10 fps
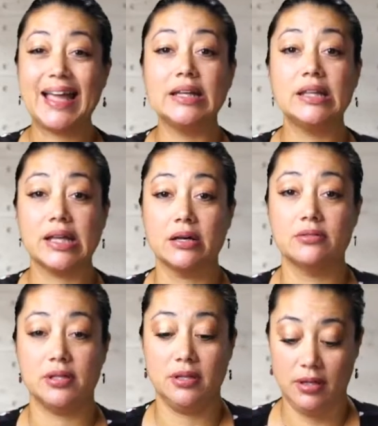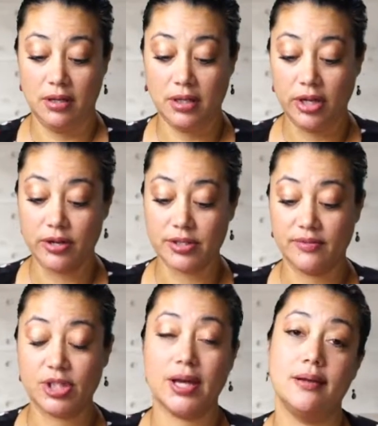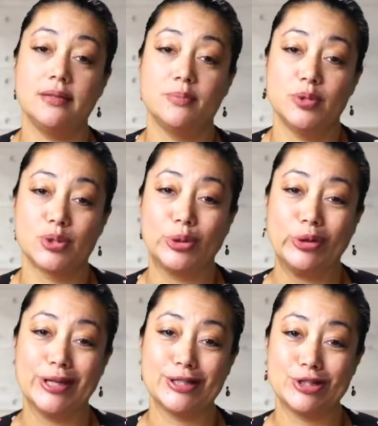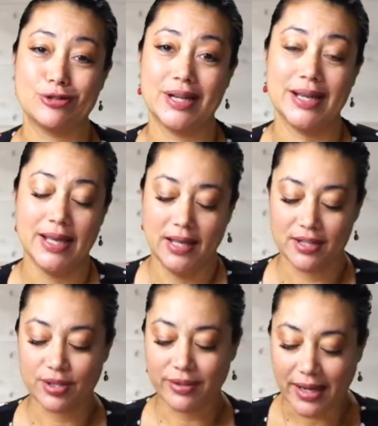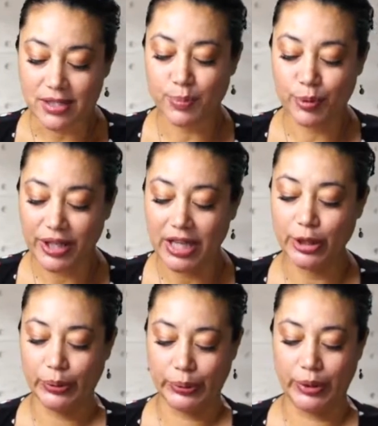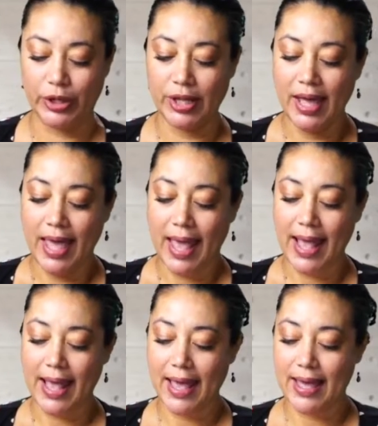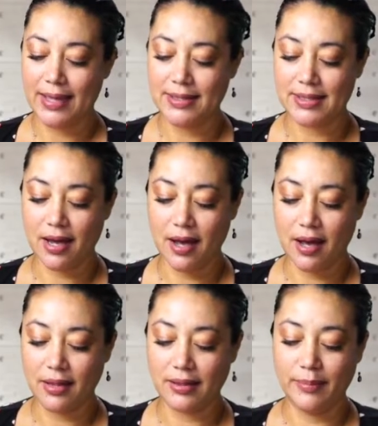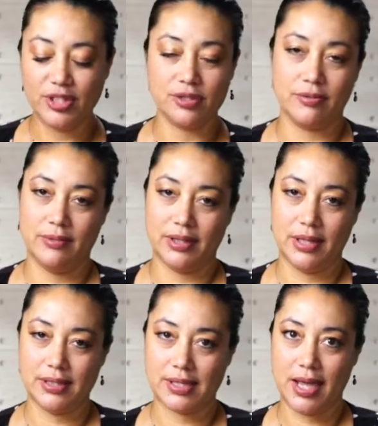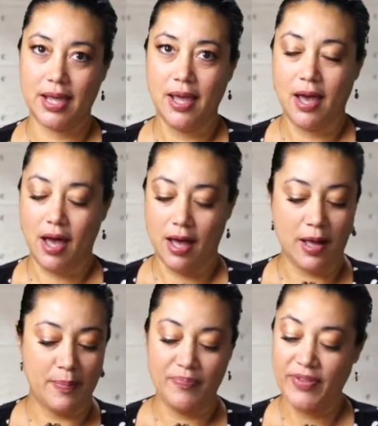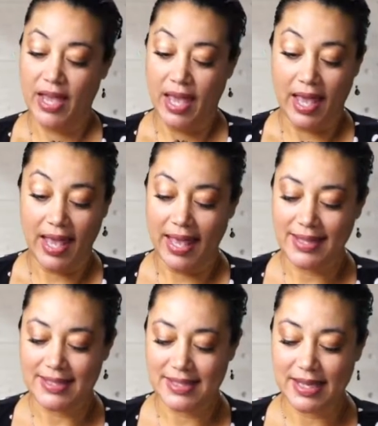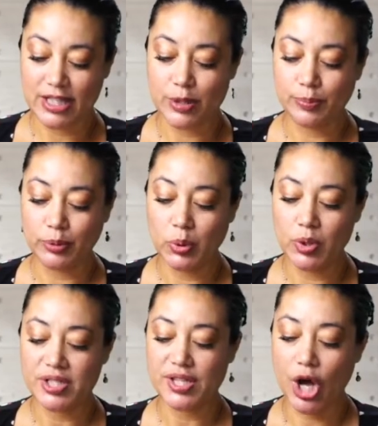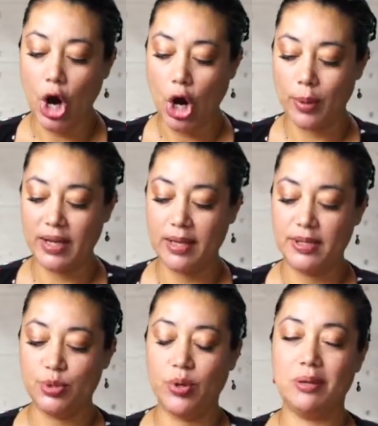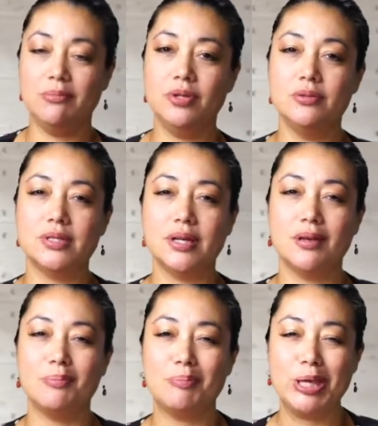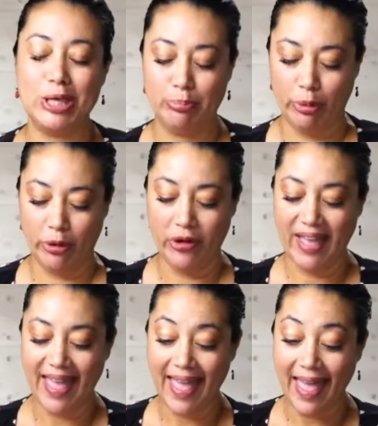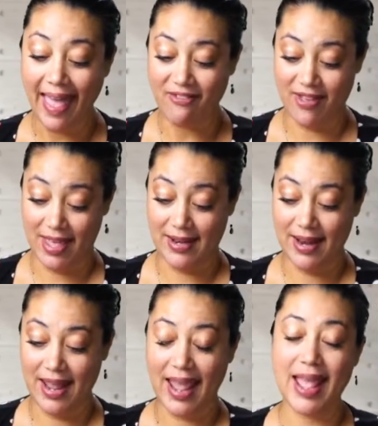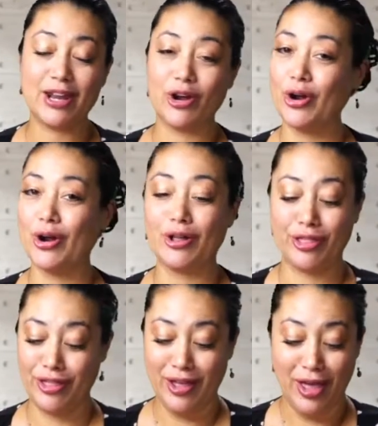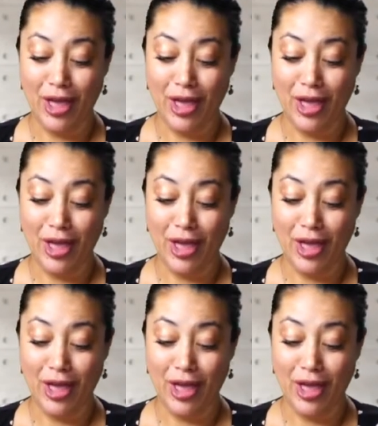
9,000 years of Chinese musical history. So that's pretty cool. And let me just read what they say. It says, explores the harmony between music, people, heaven, and earth